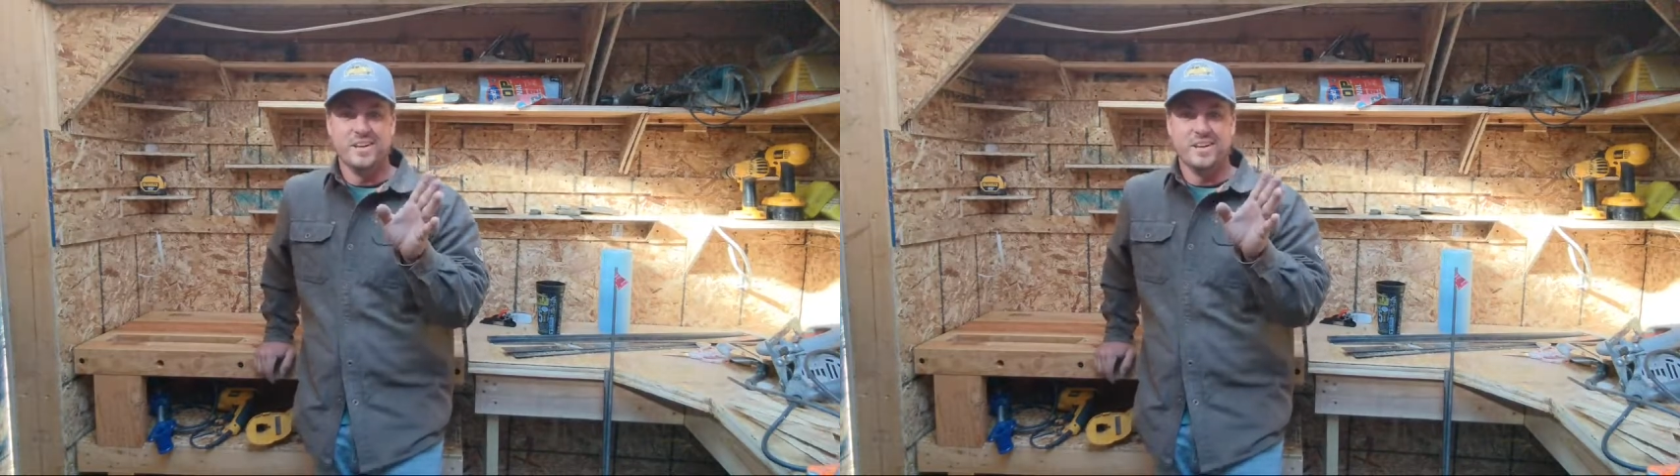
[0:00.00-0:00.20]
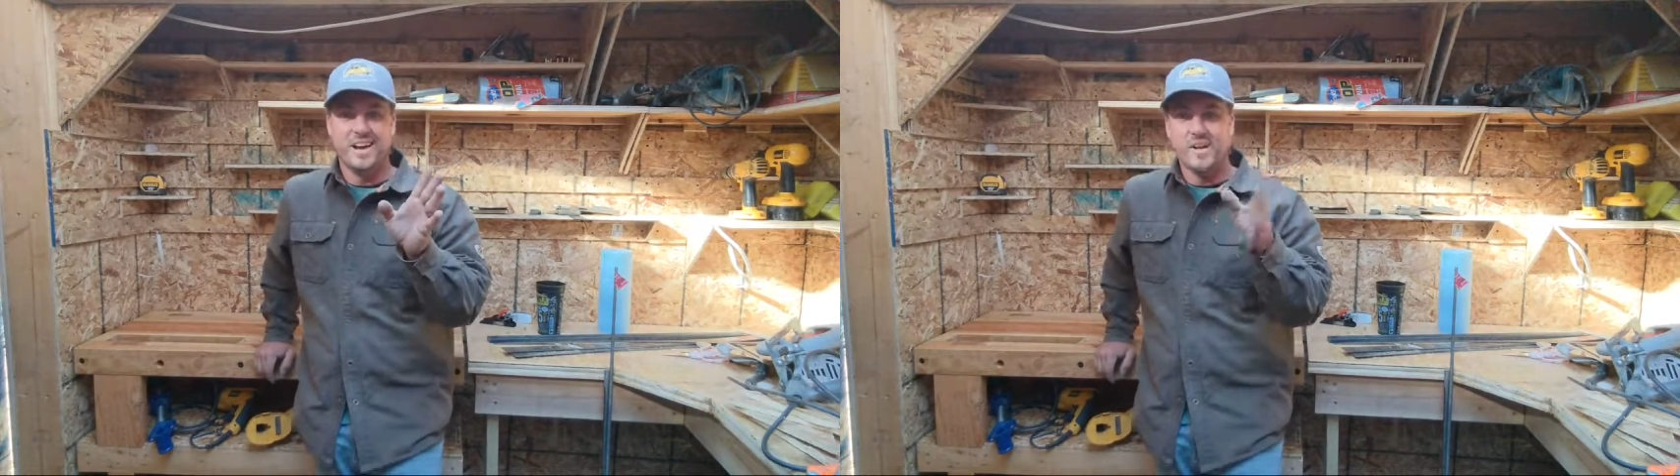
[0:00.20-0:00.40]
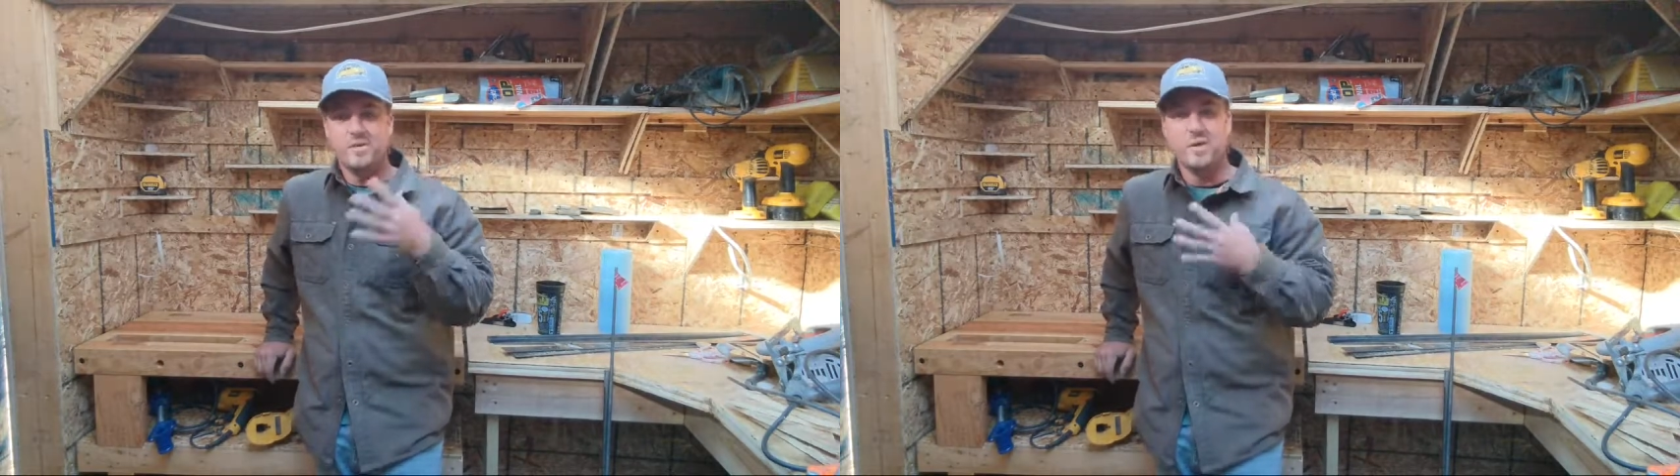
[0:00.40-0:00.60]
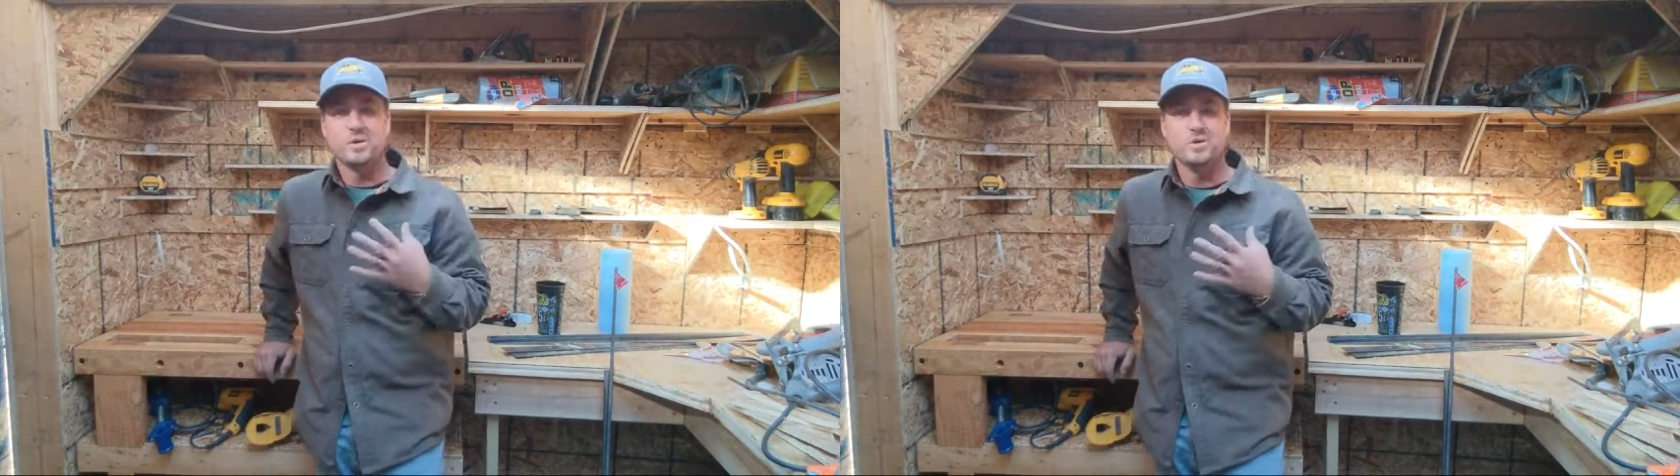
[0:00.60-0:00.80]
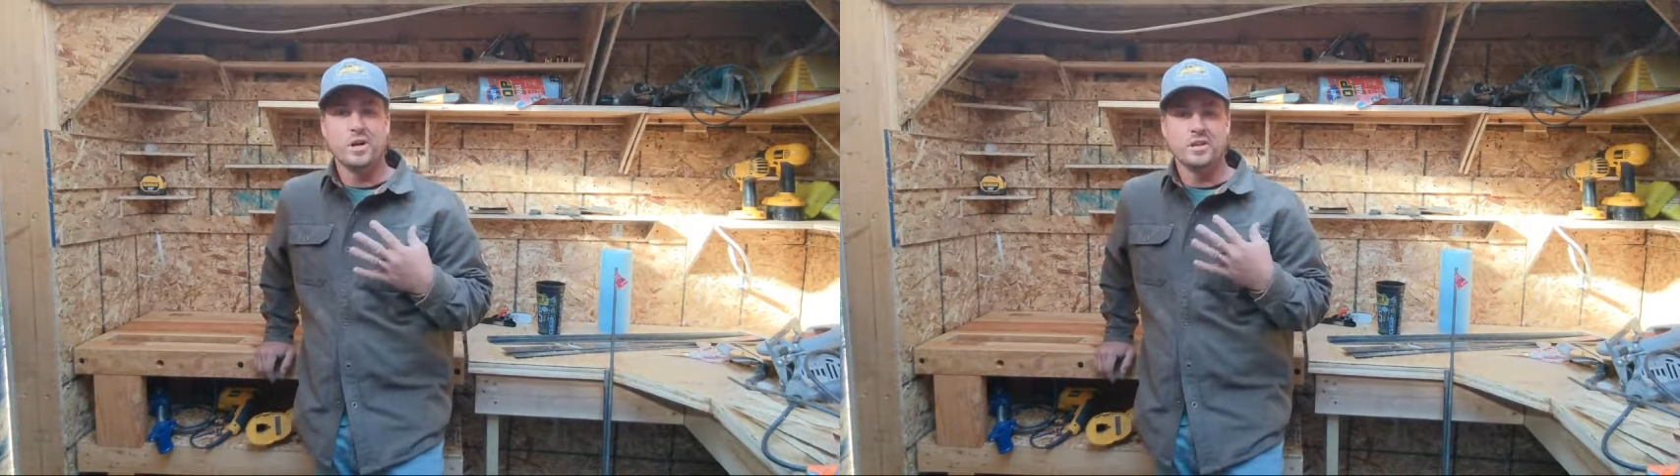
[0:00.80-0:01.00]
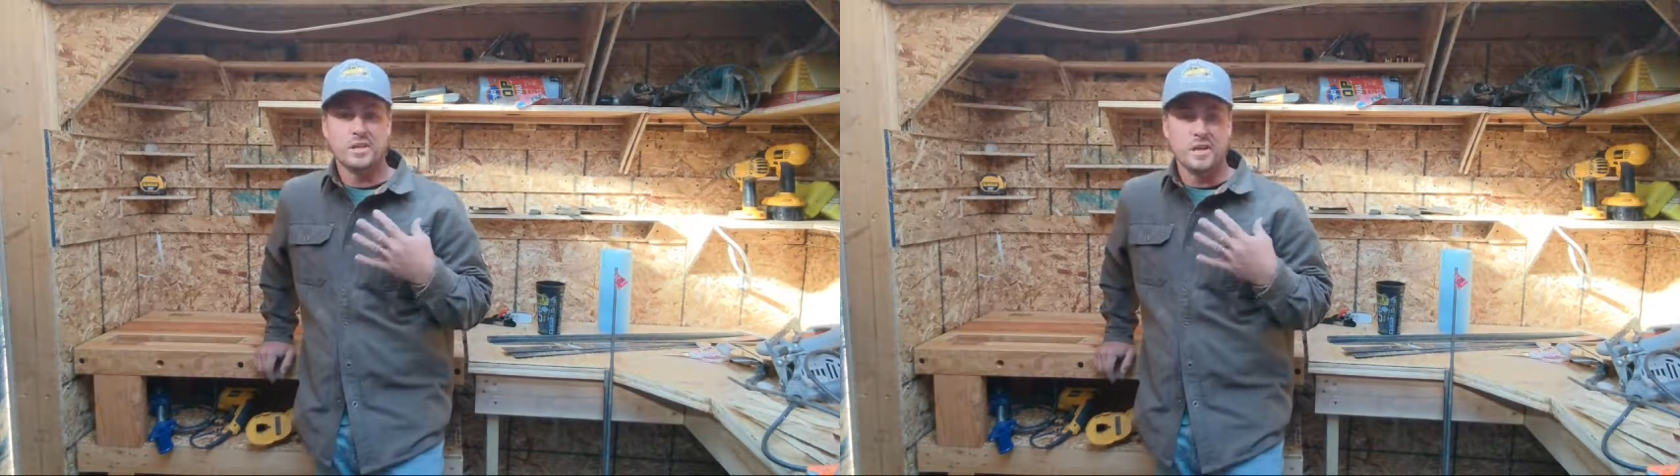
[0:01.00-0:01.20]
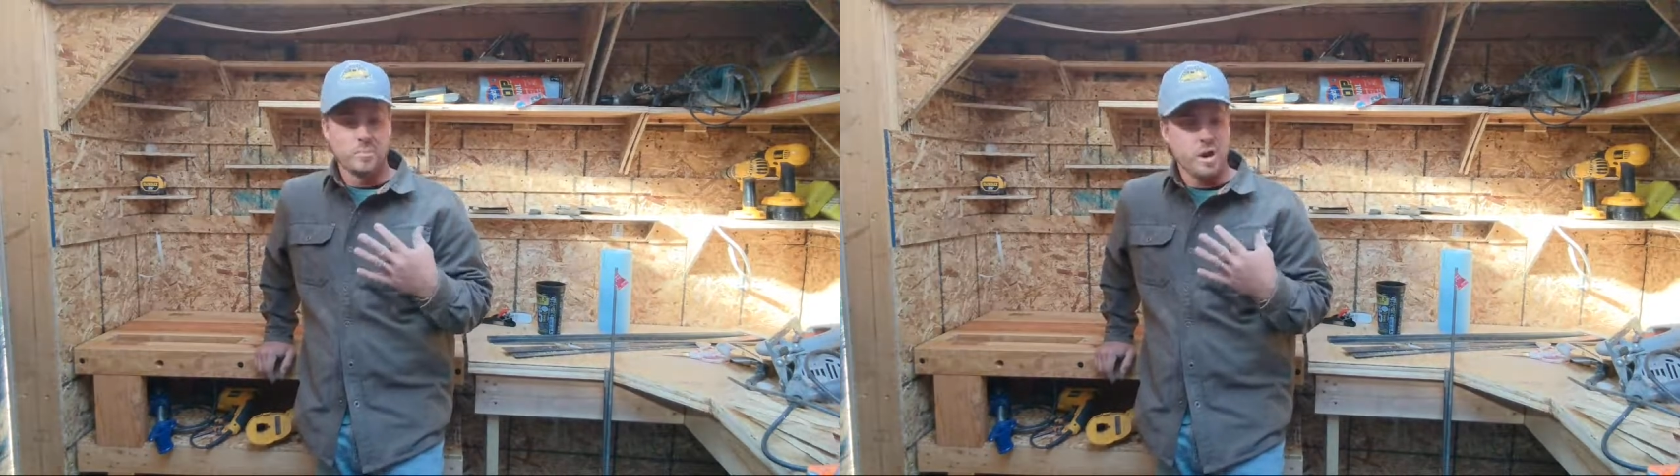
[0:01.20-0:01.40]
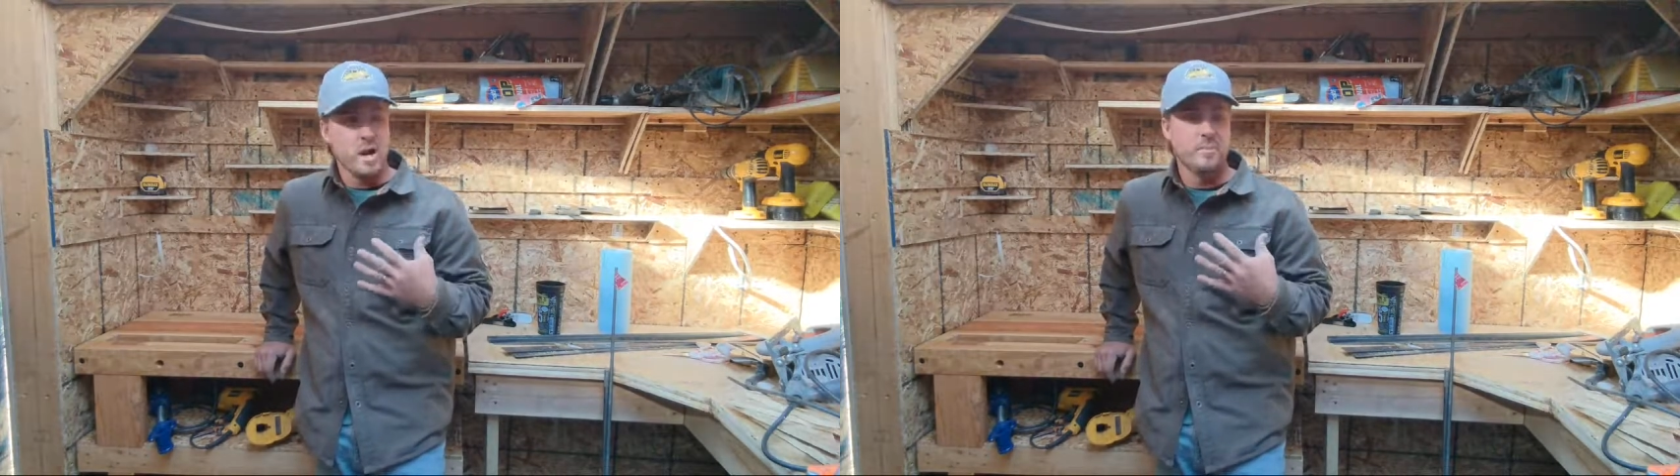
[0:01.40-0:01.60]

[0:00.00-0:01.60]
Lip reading: I've always tried to take pride in